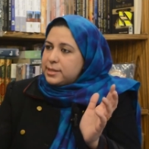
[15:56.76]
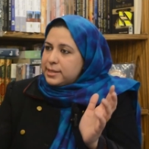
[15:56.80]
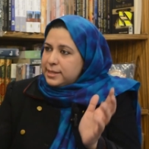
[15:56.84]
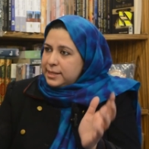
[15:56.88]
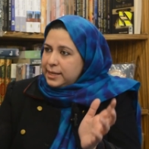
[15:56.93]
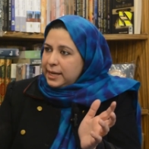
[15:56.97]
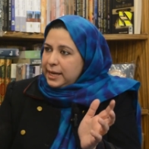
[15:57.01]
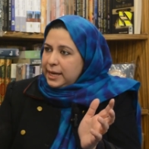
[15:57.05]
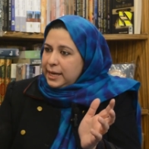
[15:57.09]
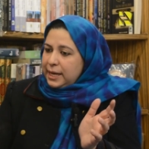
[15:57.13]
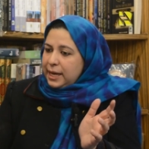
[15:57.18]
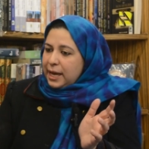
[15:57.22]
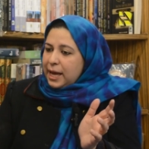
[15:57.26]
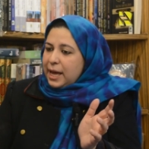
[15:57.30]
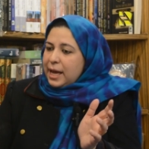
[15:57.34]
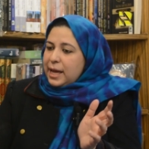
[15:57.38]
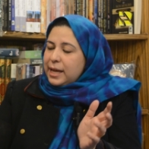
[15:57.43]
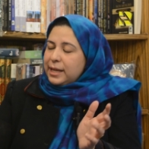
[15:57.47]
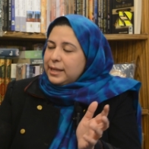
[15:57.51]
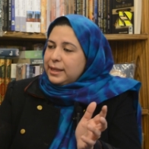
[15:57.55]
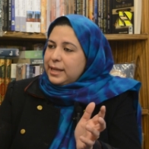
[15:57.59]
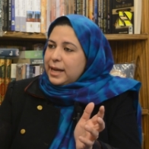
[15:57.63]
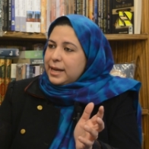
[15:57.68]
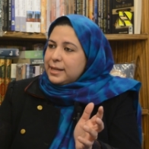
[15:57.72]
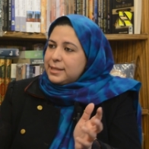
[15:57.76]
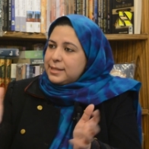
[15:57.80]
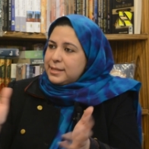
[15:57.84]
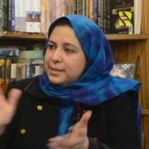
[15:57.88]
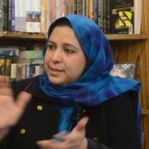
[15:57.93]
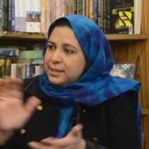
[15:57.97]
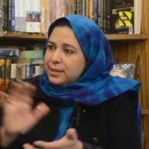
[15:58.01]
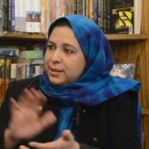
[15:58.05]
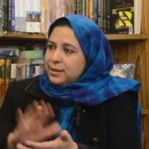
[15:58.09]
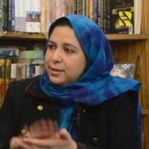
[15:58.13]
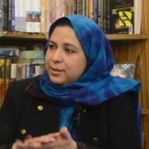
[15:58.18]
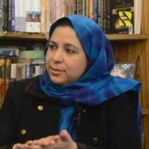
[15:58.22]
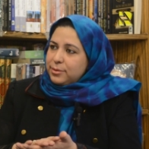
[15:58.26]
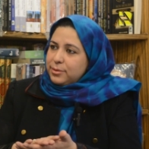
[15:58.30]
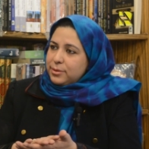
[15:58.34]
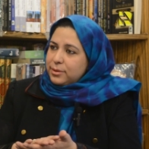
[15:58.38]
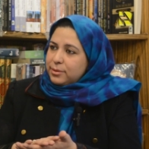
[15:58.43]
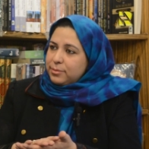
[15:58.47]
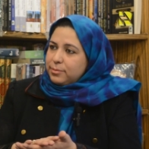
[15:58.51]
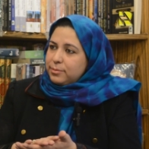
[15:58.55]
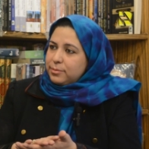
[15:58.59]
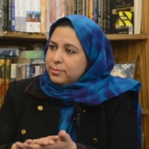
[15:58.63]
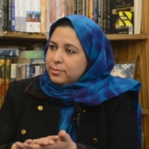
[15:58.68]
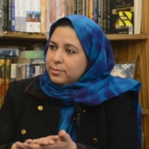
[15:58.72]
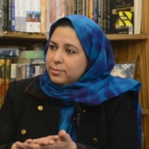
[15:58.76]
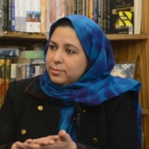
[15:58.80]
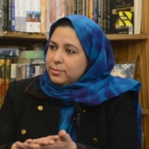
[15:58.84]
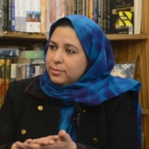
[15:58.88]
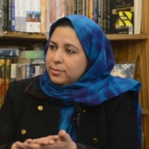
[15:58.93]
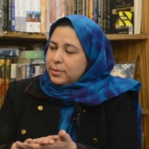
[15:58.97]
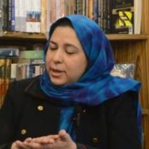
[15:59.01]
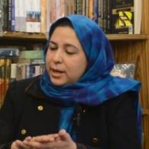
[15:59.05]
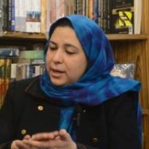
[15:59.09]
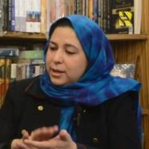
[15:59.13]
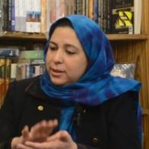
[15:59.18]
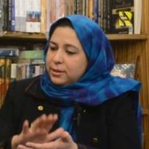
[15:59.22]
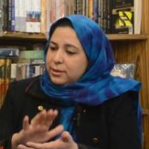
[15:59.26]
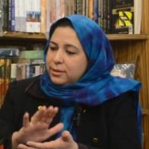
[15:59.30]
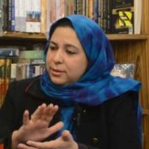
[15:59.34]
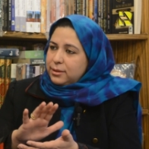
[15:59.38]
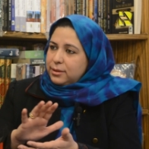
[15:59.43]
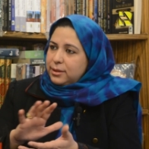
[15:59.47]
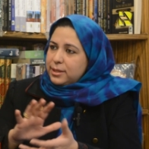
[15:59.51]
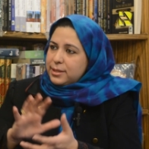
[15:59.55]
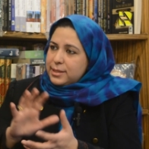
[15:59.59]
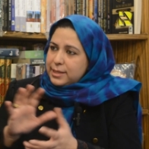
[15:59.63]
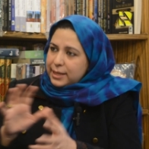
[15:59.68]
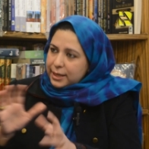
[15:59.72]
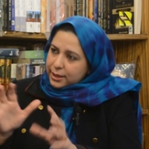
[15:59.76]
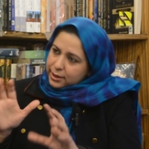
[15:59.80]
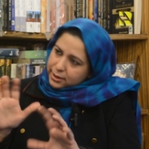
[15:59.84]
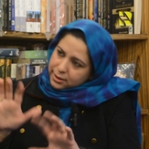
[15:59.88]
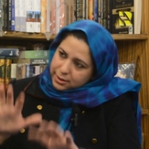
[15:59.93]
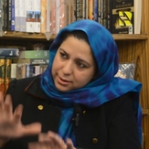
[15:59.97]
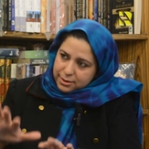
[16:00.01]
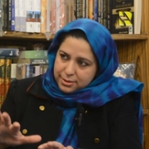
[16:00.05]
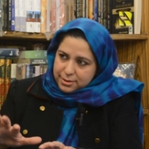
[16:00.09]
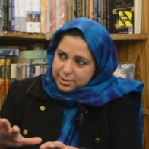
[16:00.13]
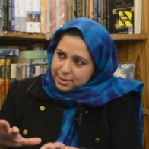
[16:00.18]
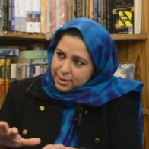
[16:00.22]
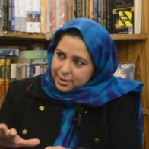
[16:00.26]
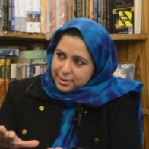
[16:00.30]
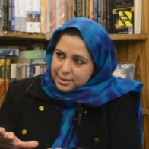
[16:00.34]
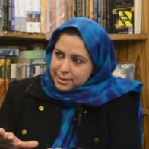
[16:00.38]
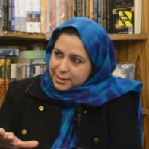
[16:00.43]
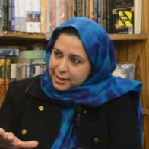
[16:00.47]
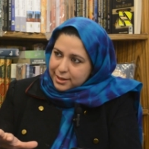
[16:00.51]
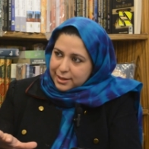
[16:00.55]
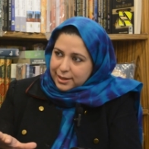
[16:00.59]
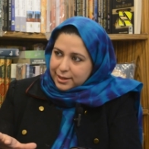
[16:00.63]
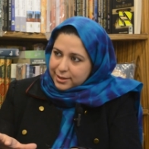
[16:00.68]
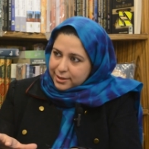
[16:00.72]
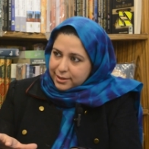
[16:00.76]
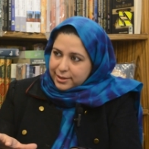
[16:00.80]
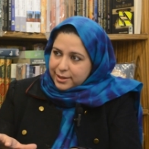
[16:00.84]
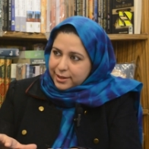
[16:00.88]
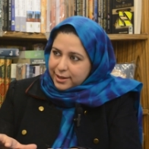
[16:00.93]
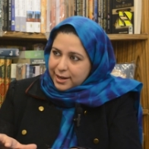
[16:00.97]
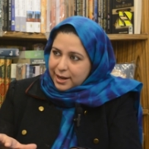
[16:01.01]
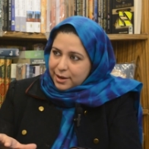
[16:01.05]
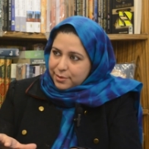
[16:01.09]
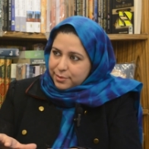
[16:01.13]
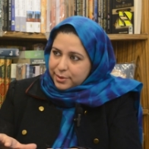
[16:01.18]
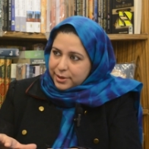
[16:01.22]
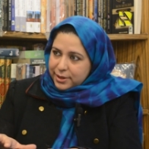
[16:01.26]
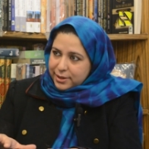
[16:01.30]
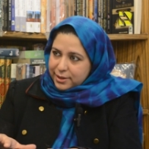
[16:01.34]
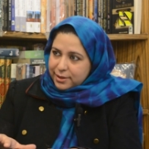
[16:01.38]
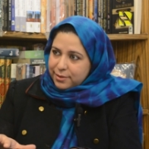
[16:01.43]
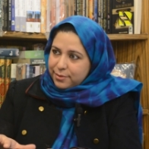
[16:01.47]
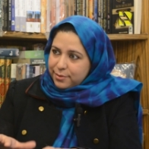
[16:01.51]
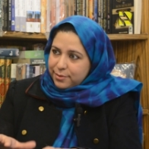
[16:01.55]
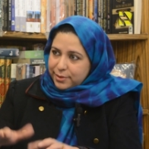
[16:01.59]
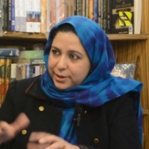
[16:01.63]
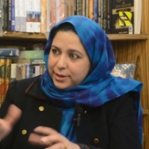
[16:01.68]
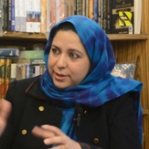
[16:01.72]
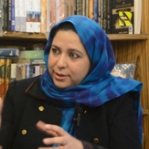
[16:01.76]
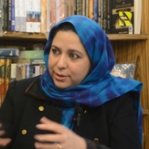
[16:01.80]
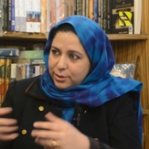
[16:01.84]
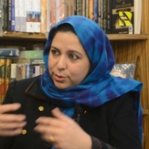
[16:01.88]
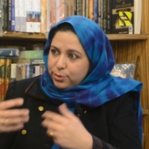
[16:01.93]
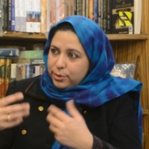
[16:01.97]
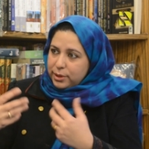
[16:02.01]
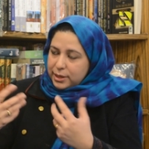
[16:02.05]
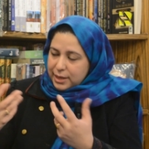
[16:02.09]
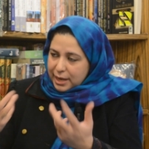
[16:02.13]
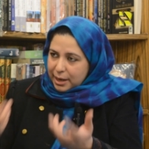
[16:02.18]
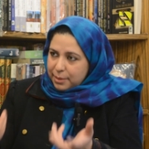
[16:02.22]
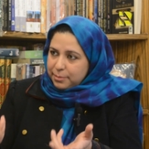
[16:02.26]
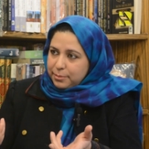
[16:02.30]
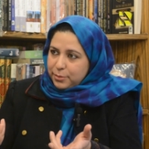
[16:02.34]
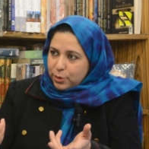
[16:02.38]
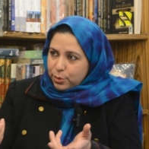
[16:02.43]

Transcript: sea that's uh, the sea is uh, still under the cover. When you will come